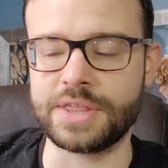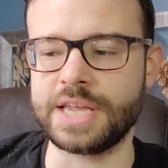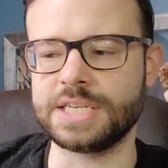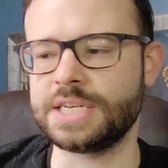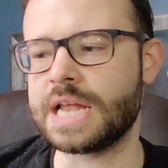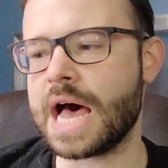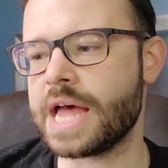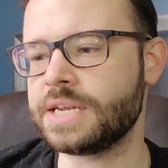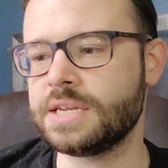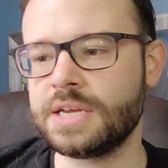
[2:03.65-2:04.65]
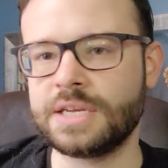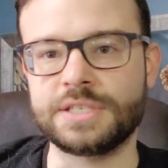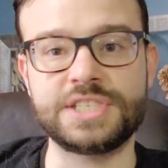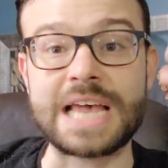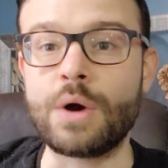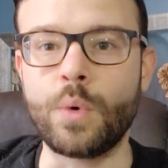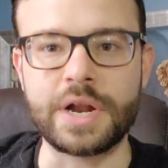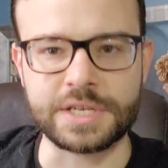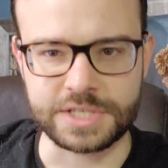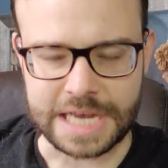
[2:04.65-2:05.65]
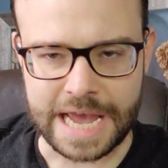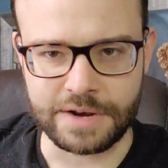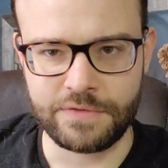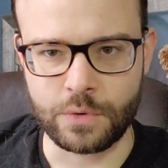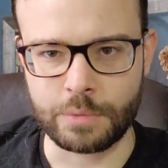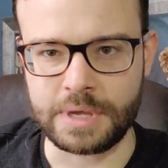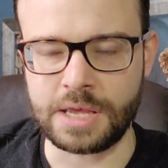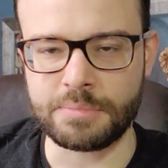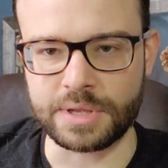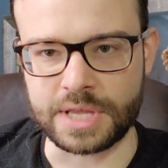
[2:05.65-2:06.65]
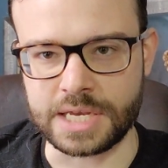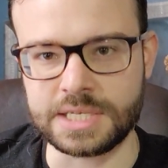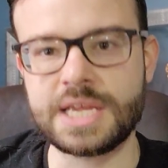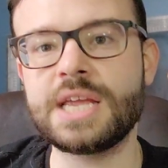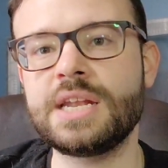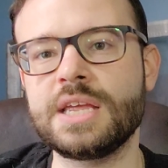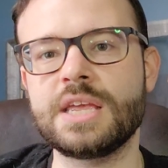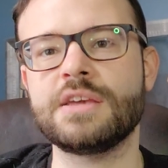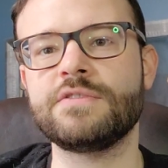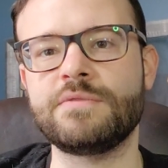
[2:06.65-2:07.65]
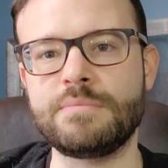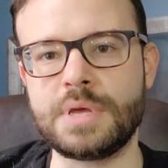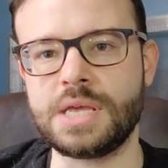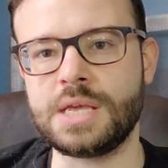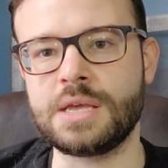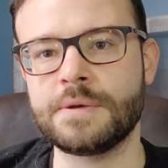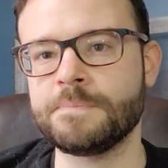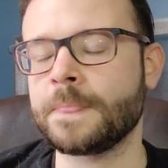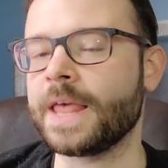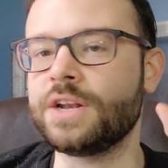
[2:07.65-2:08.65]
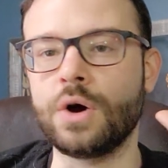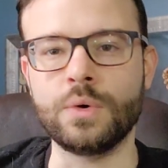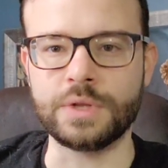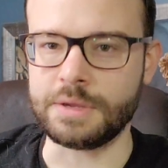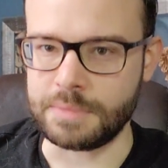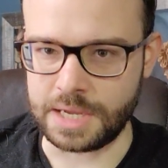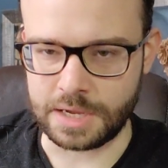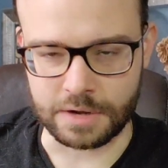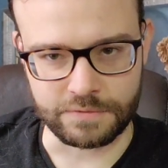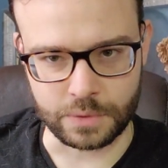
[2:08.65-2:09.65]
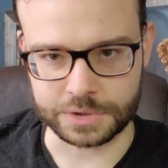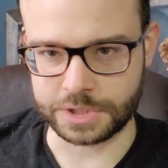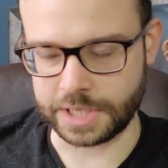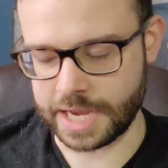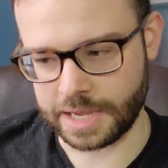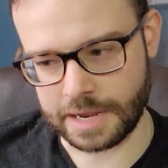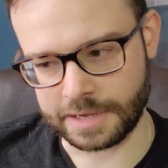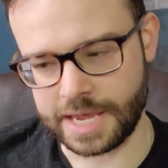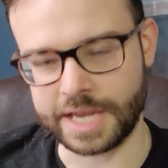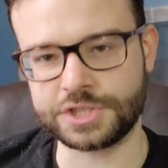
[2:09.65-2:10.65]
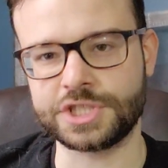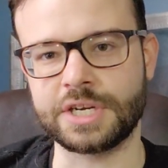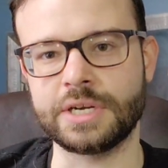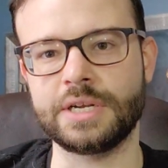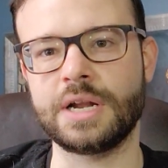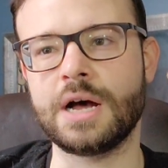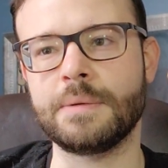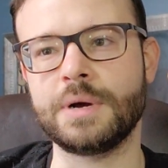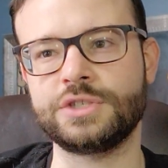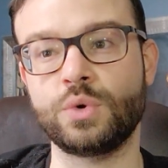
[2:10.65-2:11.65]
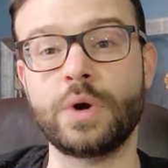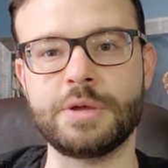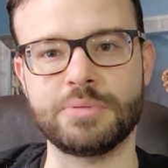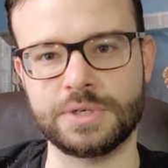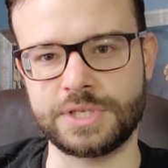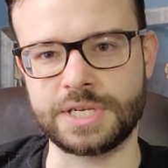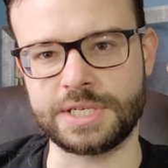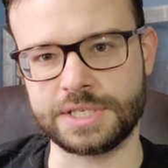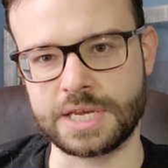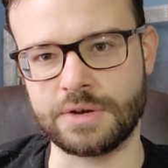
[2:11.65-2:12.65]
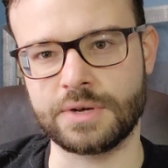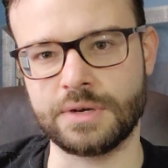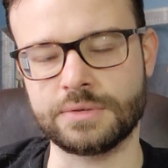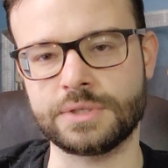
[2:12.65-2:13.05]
They did not set one aside for me, but they did give me, and only me, unfortunately, I can't share it, a 20% discount code.